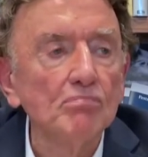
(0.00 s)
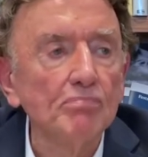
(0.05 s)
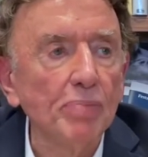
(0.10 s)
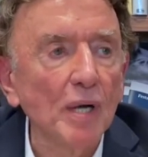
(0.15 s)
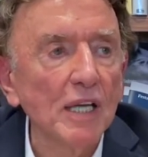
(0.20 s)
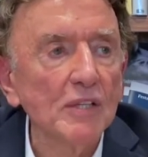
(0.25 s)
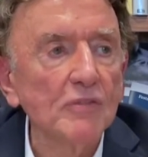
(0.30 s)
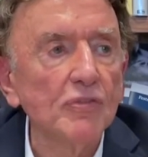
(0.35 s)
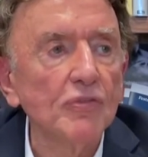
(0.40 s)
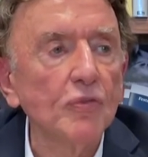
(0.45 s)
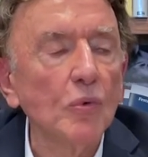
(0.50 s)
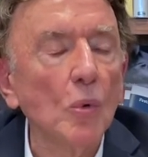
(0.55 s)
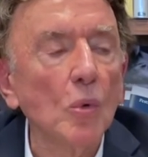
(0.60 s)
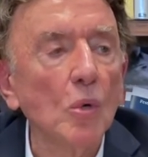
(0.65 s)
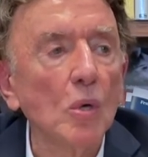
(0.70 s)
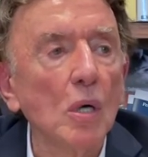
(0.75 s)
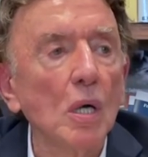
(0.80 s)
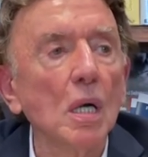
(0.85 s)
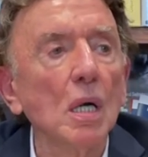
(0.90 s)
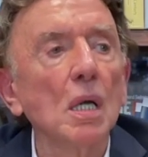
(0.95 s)
but
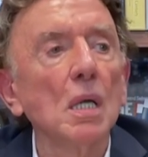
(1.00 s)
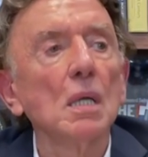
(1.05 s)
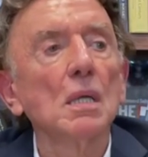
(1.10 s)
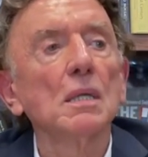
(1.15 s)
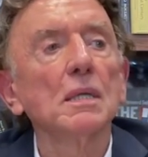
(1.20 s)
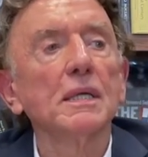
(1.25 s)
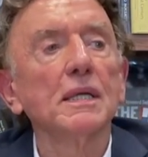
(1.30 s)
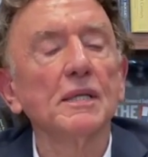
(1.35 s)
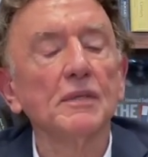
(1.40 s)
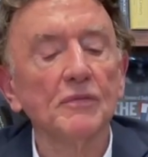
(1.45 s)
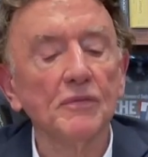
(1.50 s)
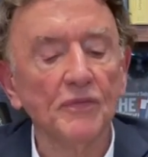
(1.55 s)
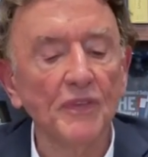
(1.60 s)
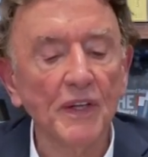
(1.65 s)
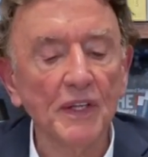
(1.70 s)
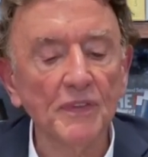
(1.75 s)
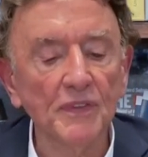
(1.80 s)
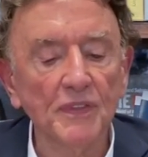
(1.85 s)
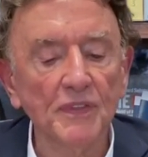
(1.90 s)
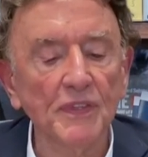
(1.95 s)
for
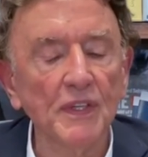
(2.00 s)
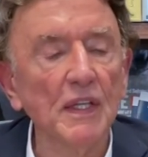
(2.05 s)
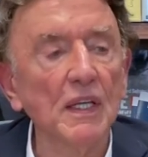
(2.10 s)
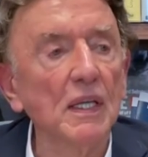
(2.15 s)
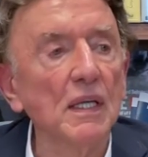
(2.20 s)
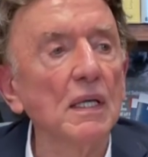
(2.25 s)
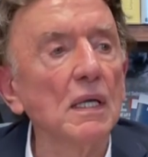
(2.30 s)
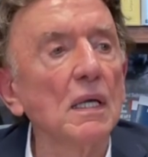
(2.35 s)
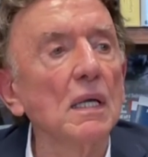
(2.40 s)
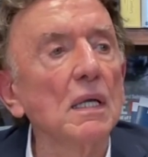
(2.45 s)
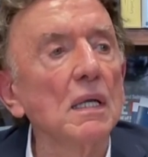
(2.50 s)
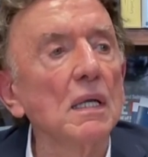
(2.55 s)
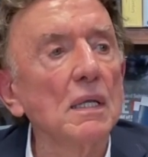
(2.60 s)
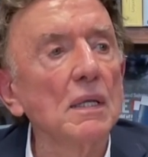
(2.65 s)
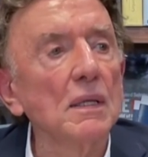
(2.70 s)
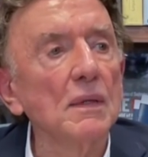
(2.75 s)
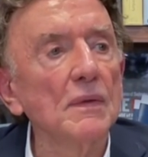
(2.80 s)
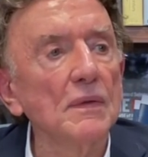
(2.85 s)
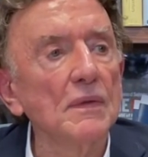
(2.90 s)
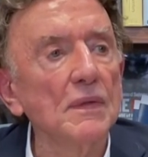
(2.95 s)
convincing
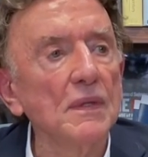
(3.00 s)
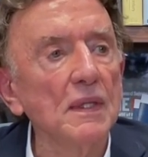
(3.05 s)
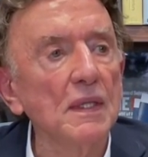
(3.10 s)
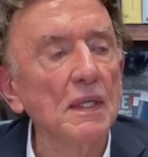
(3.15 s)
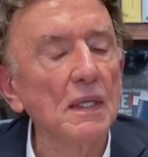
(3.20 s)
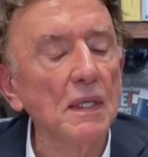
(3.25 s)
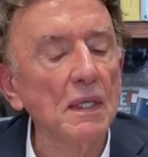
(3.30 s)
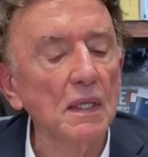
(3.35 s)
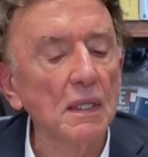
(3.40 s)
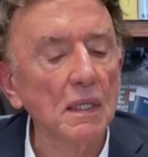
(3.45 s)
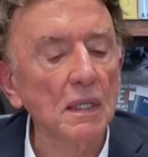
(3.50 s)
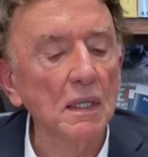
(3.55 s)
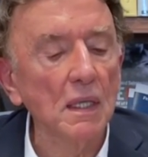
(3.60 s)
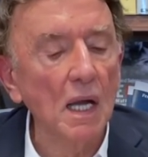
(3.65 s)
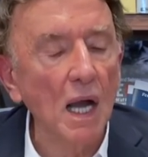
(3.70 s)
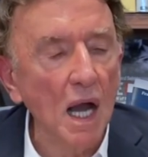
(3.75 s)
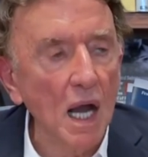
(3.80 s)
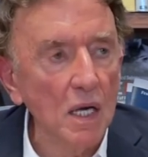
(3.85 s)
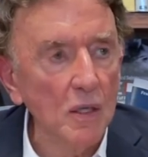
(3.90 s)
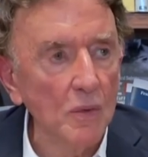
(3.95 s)
the
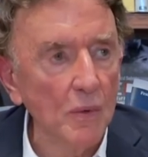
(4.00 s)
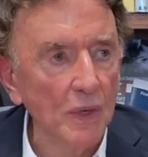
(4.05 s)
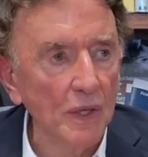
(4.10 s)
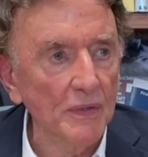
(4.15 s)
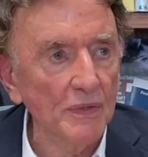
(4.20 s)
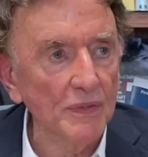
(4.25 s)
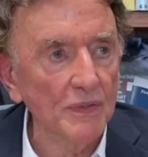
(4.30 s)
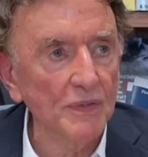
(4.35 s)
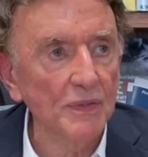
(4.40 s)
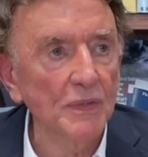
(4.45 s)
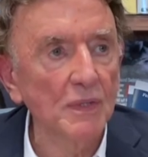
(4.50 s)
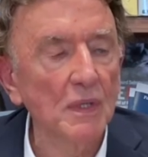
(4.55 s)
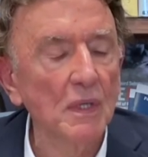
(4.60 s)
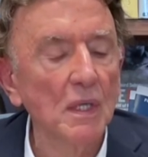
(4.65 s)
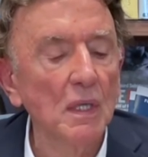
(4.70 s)
Congress